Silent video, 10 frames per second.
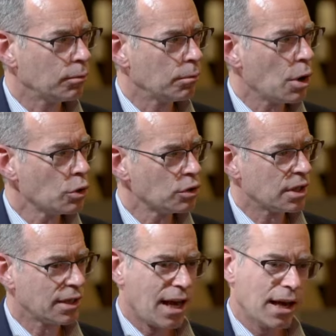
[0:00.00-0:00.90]
Most of
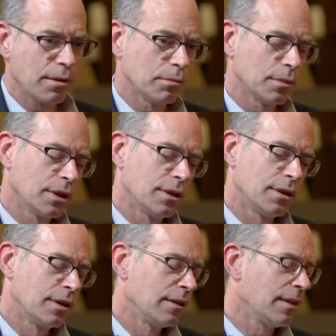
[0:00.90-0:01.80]
the time,
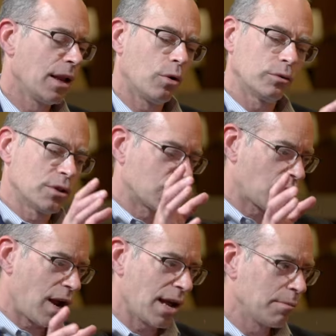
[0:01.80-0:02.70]
they don't
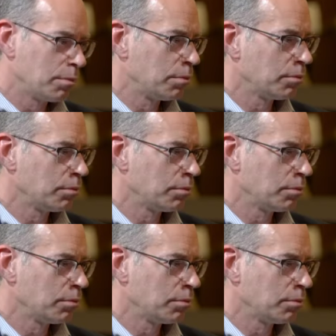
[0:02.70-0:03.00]
describe